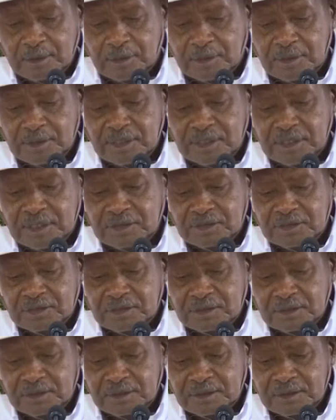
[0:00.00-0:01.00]

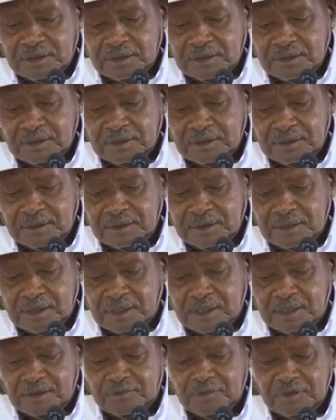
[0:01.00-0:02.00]
holiness,
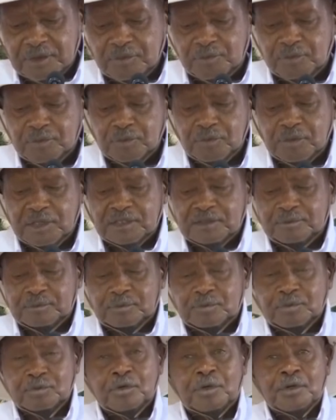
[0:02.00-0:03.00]
and faithful
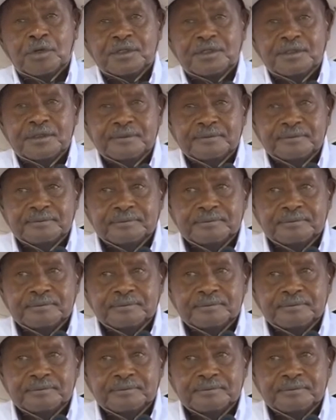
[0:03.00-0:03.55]
worship to God.